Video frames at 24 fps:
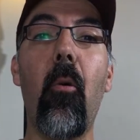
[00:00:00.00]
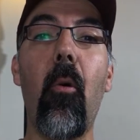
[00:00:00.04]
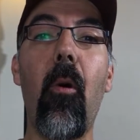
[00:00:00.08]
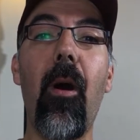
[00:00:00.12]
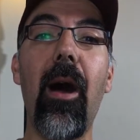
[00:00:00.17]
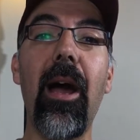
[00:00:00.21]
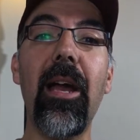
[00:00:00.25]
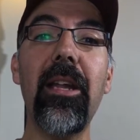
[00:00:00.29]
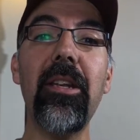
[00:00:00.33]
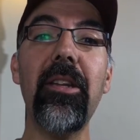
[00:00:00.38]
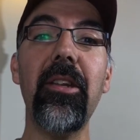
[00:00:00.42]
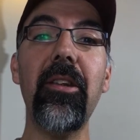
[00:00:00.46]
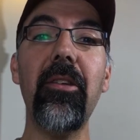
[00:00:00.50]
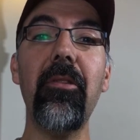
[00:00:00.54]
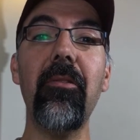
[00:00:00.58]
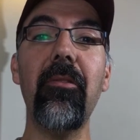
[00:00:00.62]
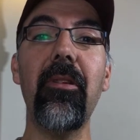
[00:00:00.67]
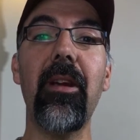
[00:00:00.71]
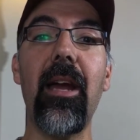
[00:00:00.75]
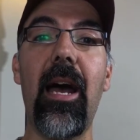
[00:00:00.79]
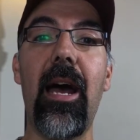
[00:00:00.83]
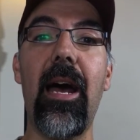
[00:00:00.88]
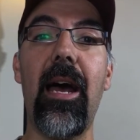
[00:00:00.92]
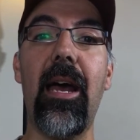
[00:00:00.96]
why do you
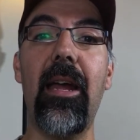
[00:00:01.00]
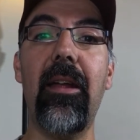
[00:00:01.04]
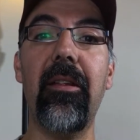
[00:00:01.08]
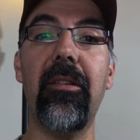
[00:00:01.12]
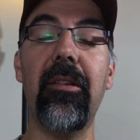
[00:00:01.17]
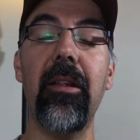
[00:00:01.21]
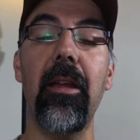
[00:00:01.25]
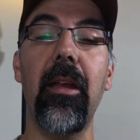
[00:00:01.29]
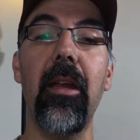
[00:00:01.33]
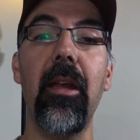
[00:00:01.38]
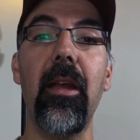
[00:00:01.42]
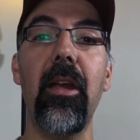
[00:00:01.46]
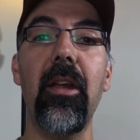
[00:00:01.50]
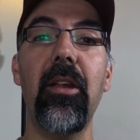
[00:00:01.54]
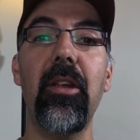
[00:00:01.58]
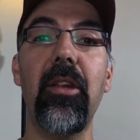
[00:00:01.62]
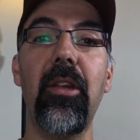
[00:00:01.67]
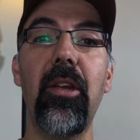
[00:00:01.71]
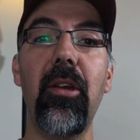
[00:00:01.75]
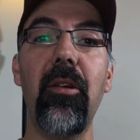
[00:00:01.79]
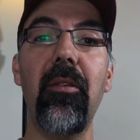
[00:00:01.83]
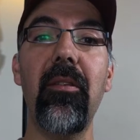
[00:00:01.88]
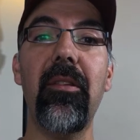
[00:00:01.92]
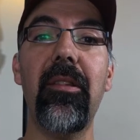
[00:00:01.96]
guys
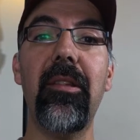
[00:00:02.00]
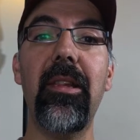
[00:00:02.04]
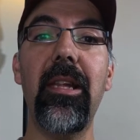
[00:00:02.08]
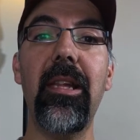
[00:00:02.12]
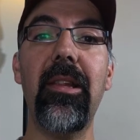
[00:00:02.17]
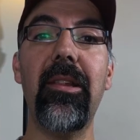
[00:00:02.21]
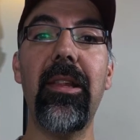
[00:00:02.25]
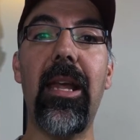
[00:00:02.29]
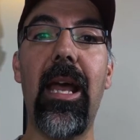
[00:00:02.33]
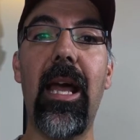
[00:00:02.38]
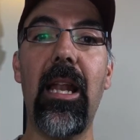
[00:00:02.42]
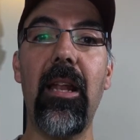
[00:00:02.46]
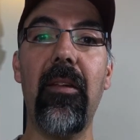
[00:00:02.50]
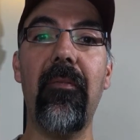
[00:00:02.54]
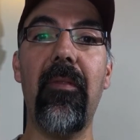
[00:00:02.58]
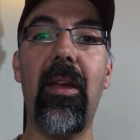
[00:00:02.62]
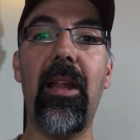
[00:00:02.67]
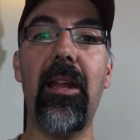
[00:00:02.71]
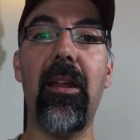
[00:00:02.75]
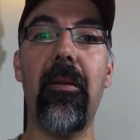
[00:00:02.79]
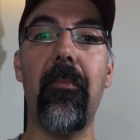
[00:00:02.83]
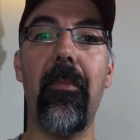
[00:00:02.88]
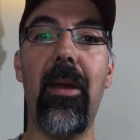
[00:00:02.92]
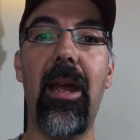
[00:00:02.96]
use these
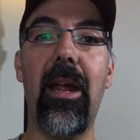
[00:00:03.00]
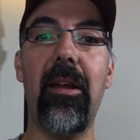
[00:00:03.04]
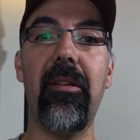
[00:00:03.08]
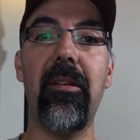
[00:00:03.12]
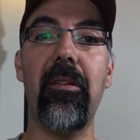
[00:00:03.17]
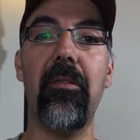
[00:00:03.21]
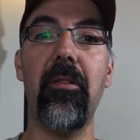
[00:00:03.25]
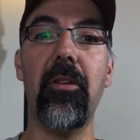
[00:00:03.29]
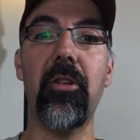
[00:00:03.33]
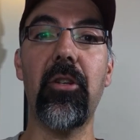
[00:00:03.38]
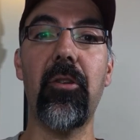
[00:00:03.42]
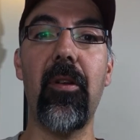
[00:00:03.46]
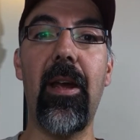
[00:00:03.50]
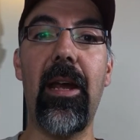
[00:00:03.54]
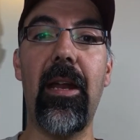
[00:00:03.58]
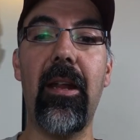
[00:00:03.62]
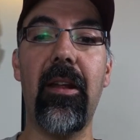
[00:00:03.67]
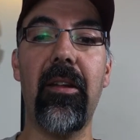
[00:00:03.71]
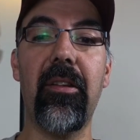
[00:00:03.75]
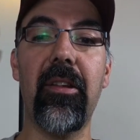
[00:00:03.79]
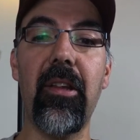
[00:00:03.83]
elevated beds in your training?